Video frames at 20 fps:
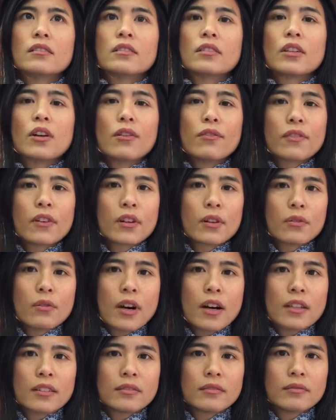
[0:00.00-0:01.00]
go for a
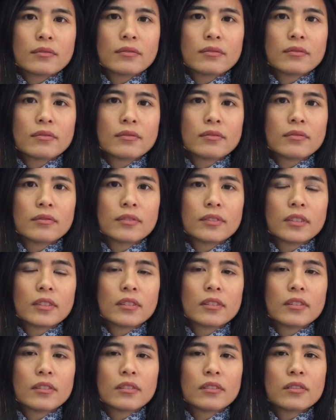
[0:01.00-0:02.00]
run,
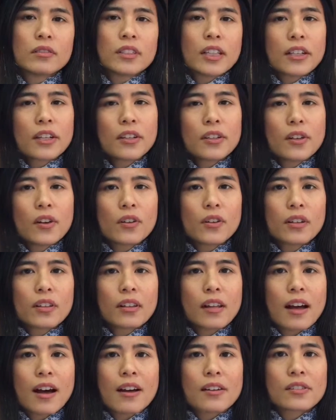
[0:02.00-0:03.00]
take a yoga
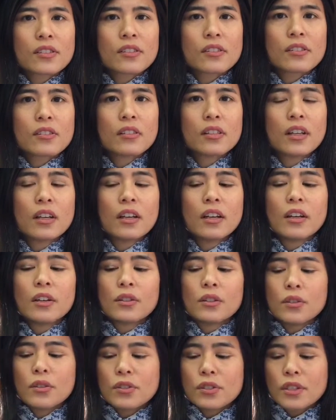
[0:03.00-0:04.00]
class,
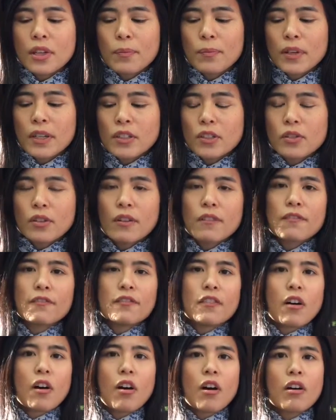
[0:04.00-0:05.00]
do something to
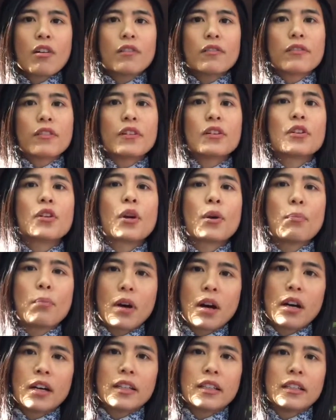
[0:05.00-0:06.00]
involve your
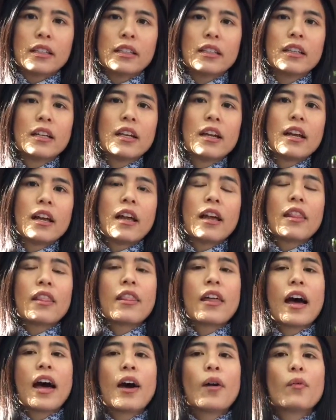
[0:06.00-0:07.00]
body, and
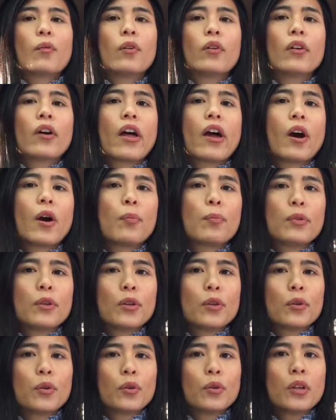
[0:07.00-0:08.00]
that will help
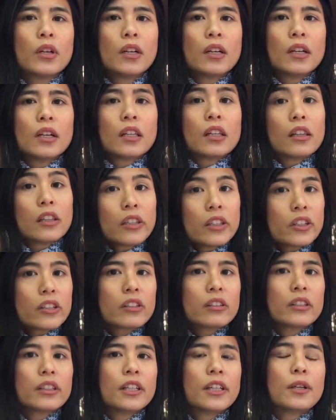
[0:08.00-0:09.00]
you
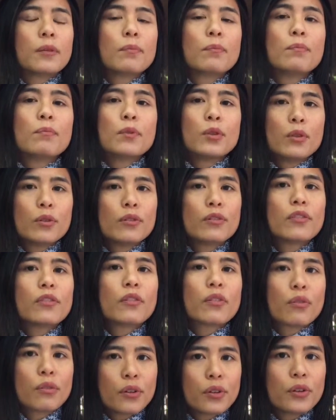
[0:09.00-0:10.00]
literally move
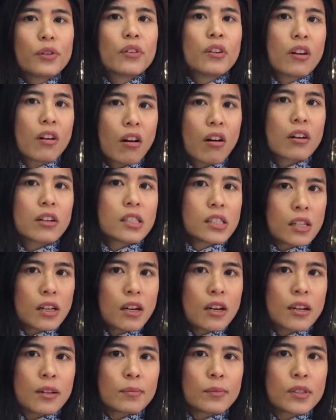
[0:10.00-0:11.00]
through the hard
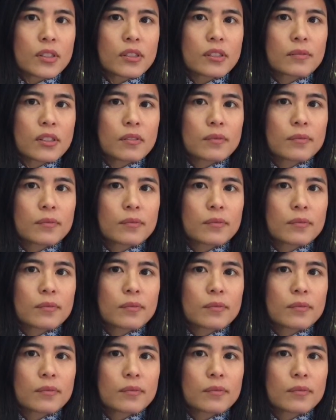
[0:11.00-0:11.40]
times.